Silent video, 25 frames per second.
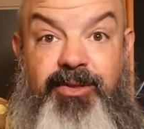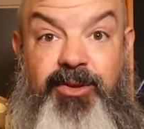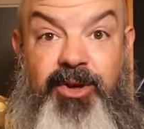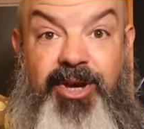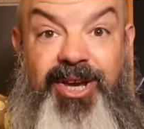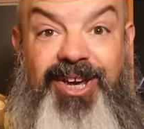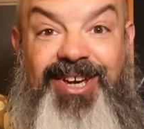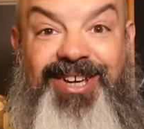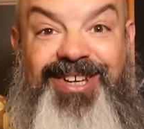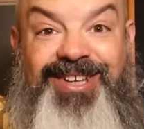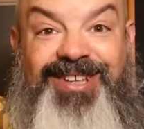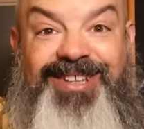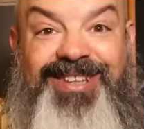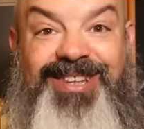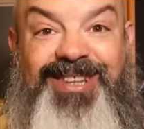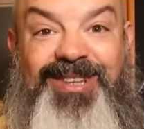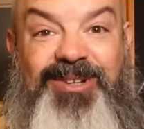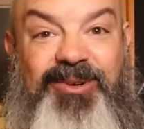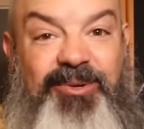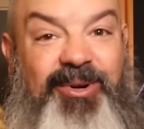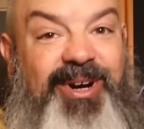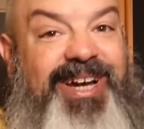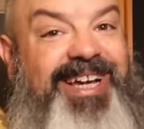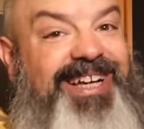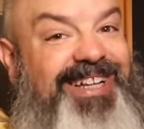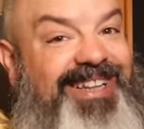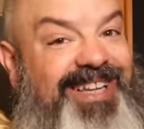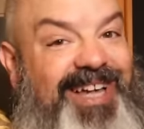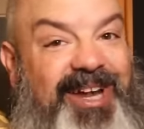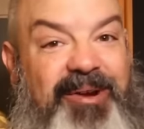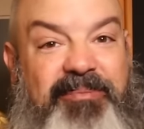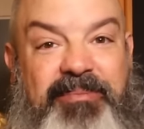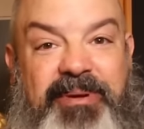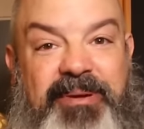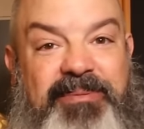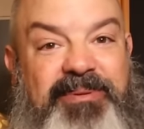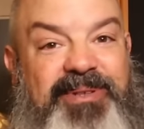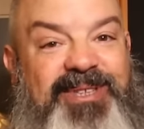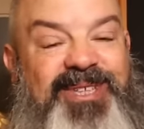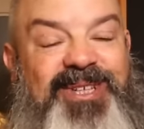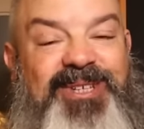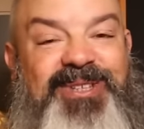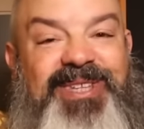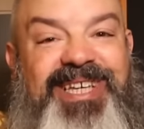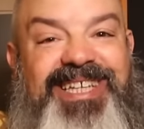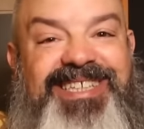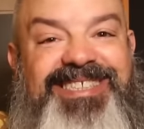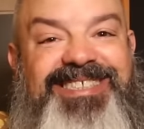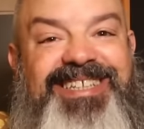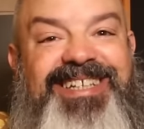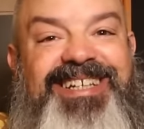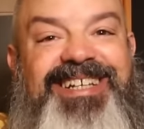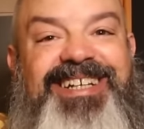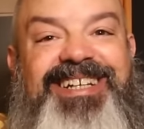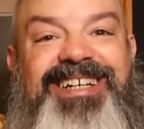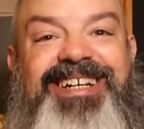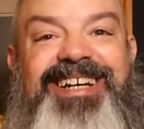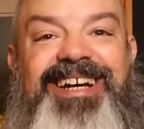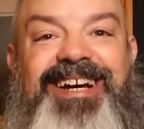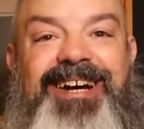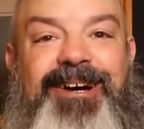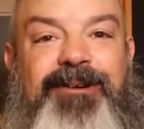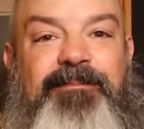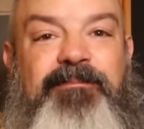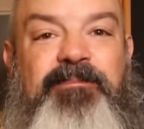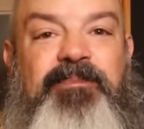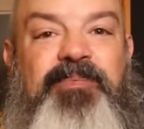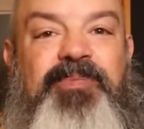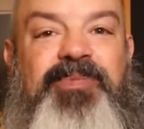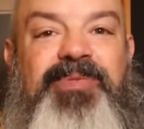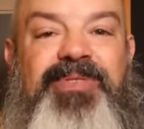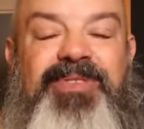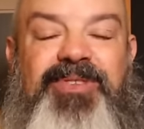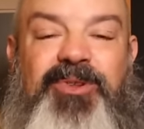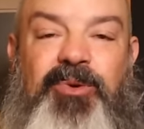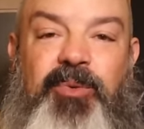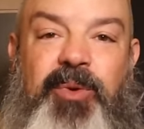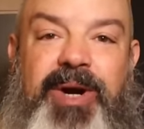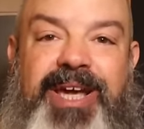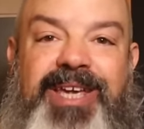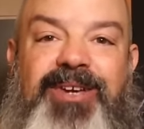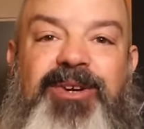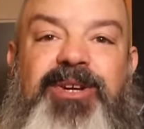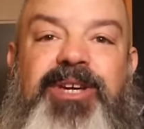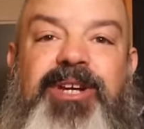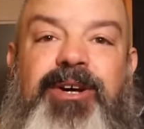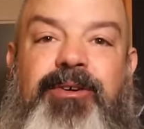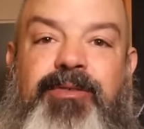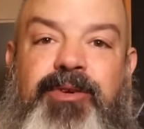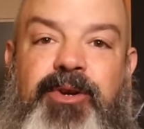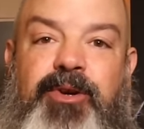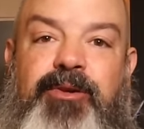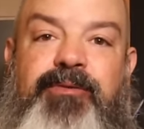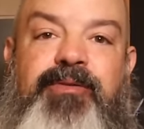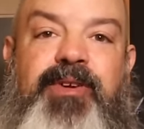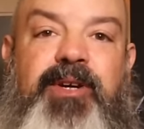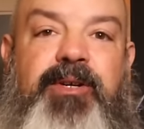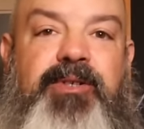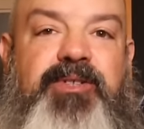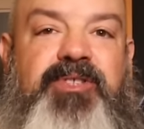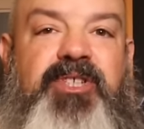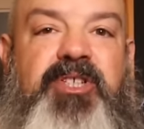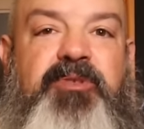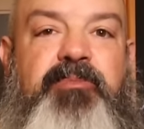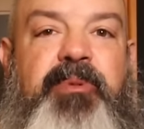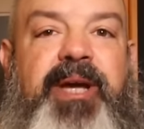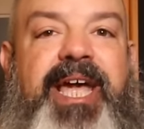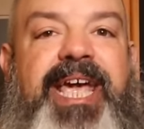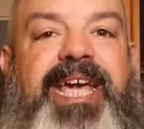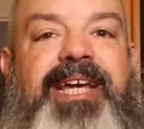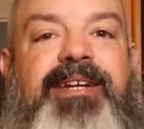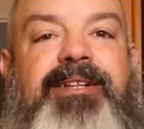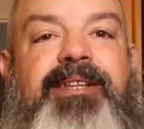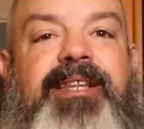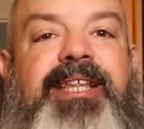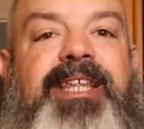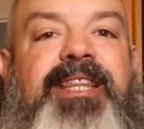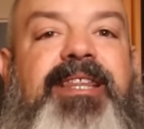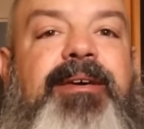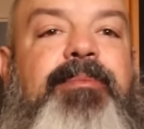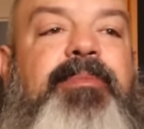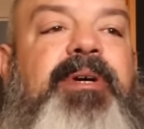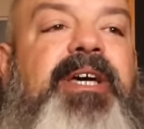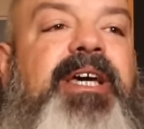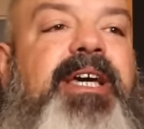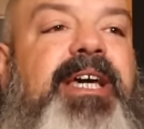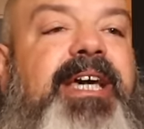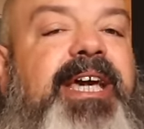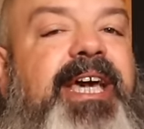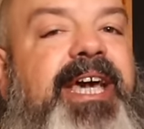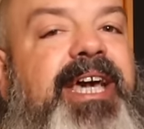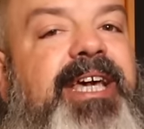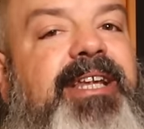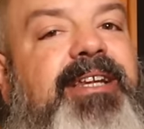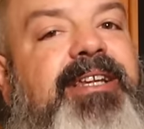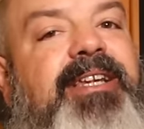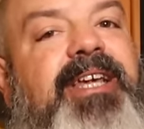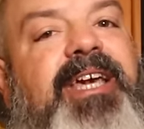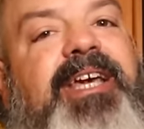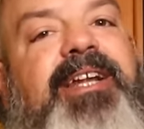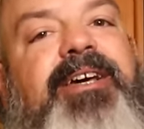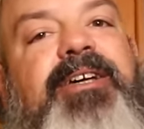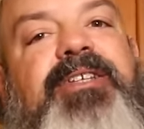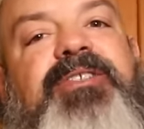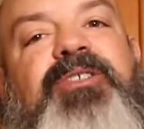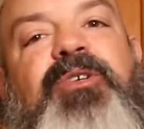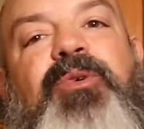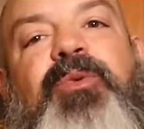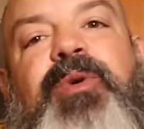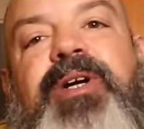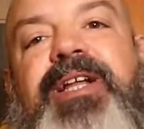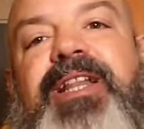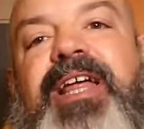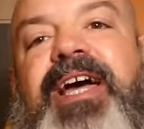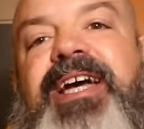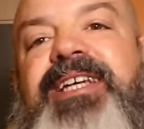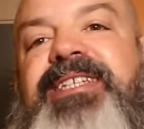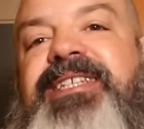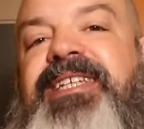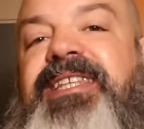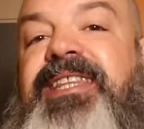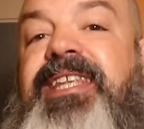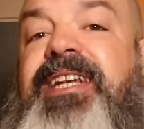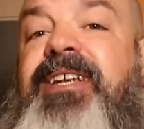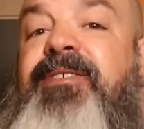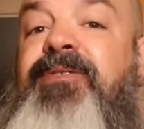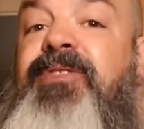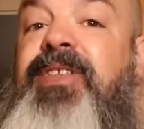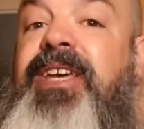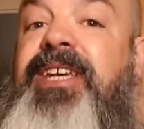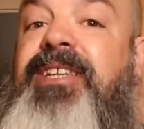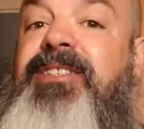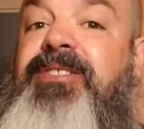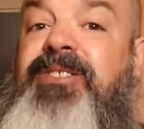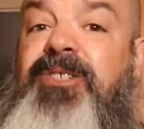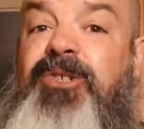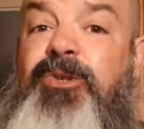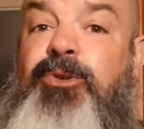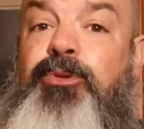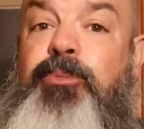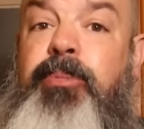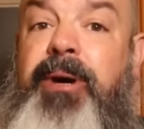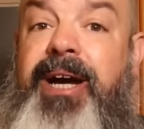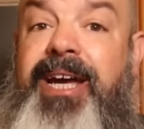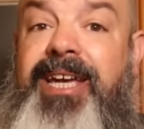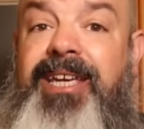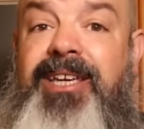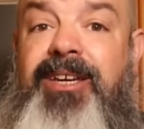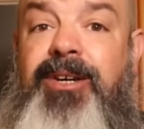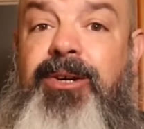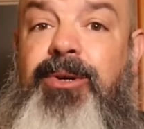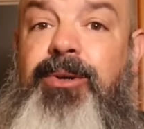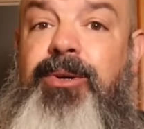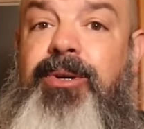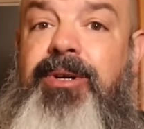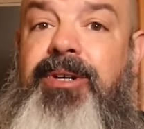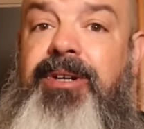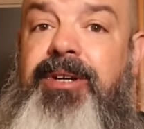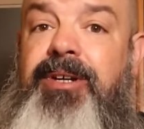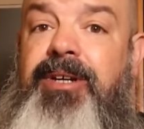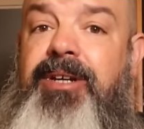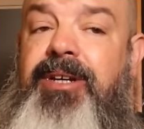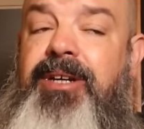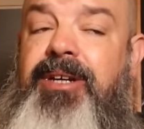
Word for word: the, the, way a lot of people do this, um, the way you get over your fear is just by handling them. And, and also realizing that if they do bite you,